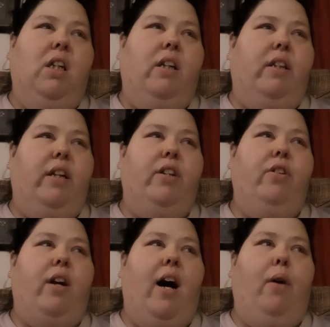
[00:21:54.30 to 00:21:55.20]

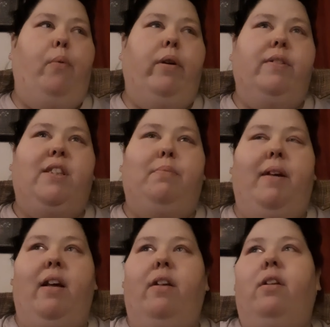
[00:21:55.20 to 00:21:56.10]
you got Will
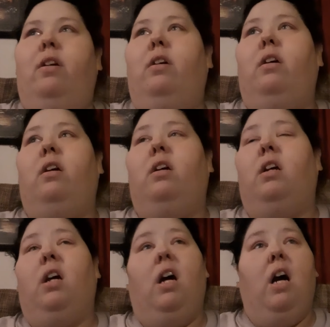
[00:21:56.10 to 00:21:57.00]
Smith.
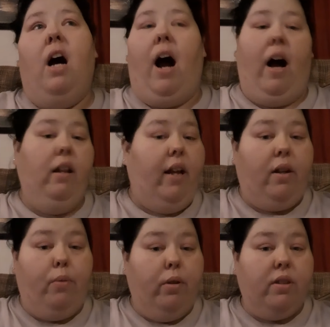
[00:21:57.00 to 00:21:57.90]
I
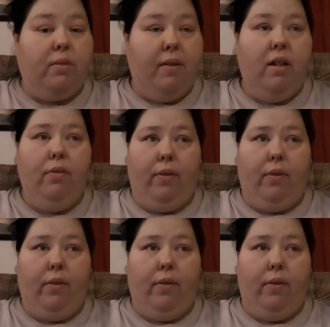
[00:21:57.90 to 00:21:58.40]
like Will Smith.